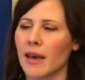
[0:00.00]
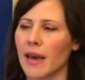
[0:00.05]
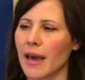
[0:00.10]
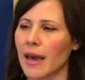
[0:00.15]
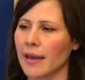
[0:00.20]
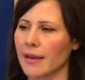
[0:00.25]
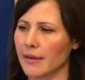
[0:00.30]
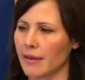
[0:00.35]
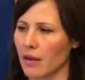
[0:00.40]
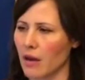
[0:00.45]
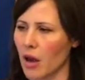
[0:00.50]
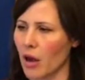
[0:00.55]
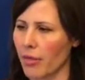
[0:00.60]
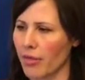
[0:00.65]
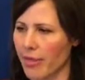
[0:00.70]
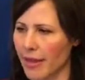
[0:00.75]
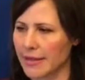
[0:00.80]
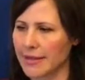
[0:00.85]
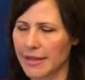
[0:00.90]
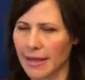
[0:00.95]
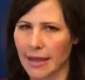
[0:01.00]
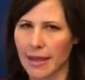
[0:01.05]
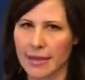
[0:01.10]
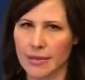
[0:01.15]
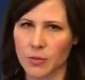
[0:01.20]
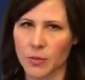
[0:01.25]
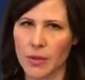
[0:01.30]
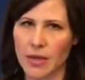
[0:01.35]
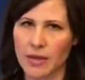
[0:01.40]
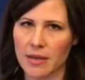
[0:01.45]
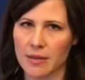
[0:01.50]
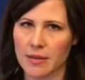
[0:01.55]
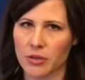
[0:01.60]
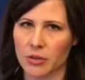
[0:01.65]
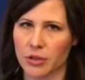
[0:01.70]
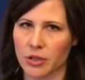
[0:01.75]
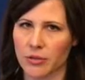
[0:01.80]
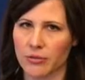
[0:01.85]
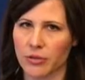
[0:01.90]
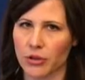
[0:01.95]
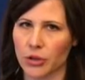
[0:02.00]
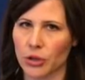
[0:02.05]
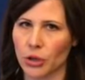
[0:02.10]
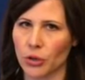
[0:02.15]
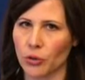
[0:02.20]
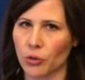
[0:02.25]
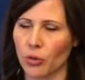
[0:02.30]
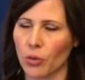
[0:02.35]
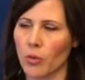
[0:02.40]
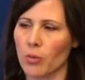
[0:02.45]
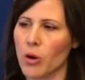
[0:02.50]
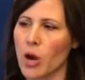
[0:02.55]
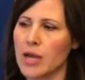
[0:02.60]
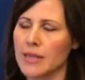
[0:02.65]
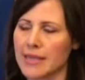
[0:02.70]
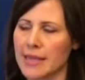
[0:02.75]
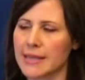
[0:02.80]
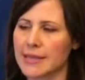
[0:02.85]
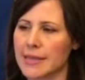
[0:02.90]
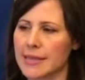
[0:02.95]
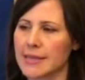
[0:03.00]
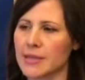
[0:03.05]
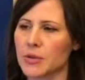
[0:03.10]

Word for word: and authentic as we search for new processes.